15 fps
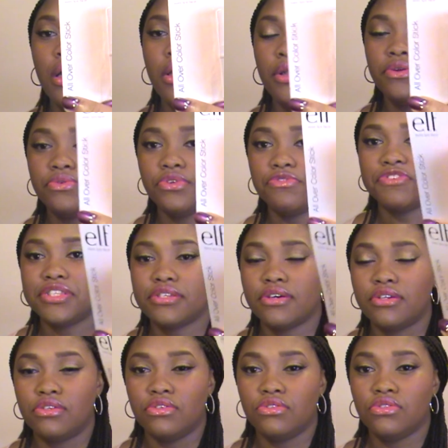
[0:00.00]
I don't know if I
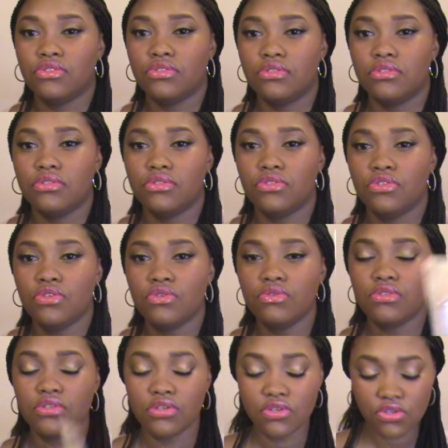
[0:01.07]
saw it on
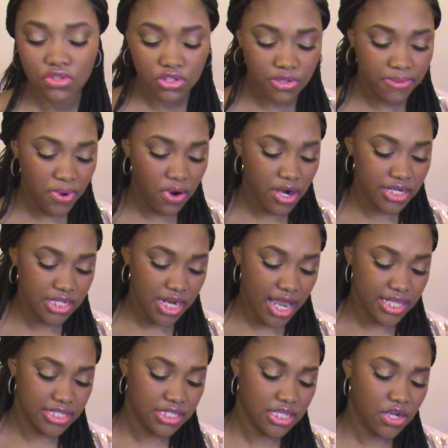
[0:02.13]
YouTube or did
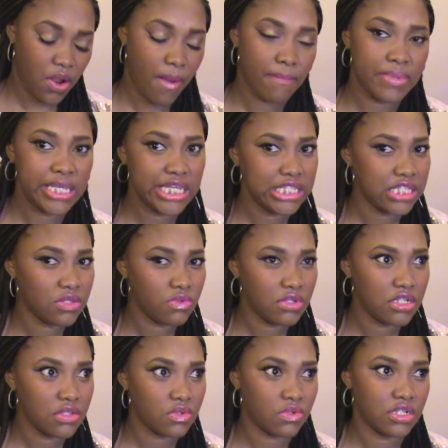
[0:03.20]
I see it on
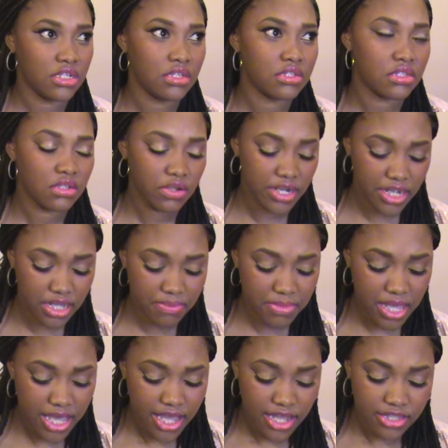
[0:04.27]
Pinterest or
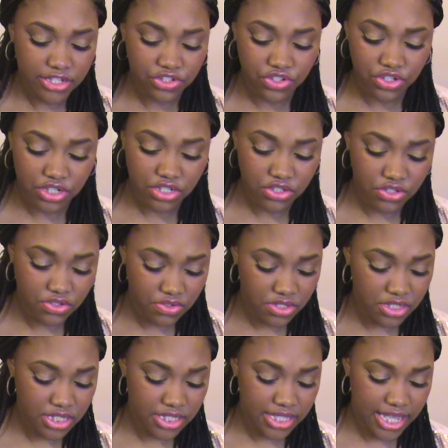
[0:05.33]
Instagram, that you can
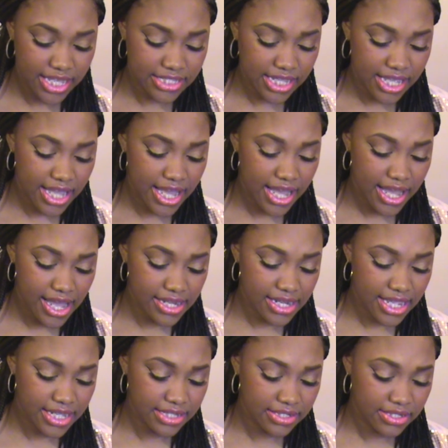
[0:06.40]
use this as a
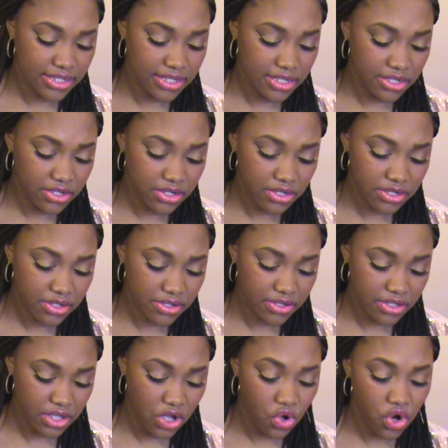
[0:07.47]
highlighting color
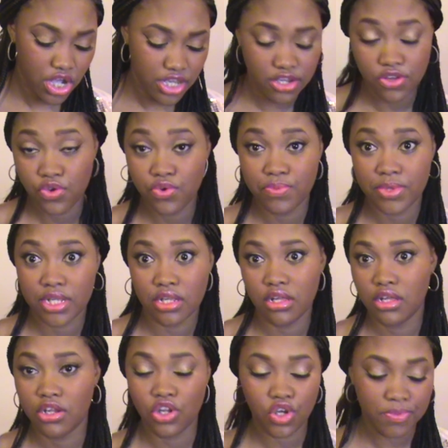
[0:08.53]
or
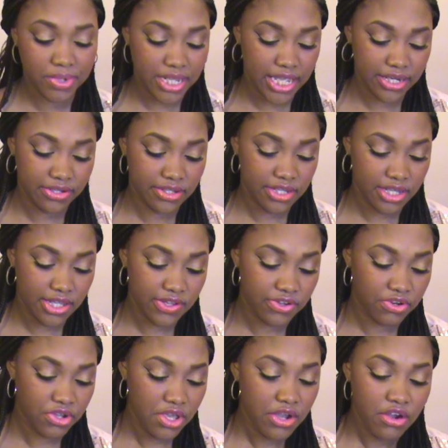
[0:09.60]
illuminating
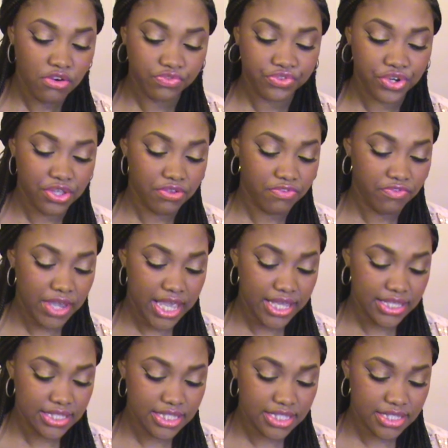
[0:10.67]
color for your
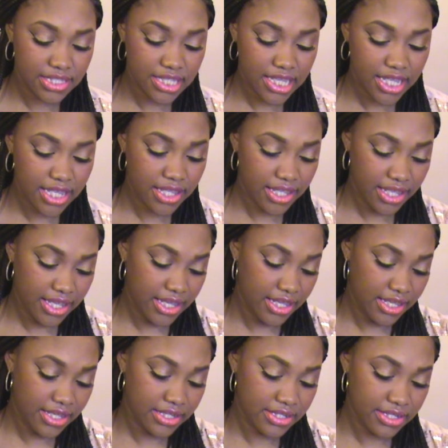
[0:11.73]
face.
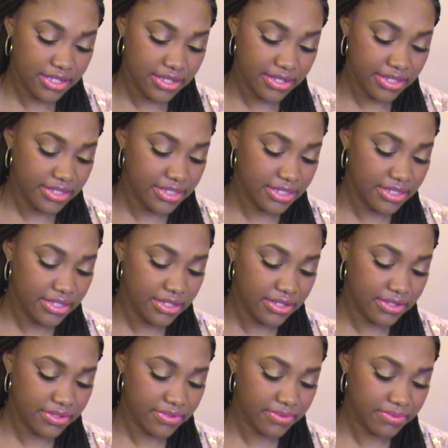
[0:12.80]
And let's see.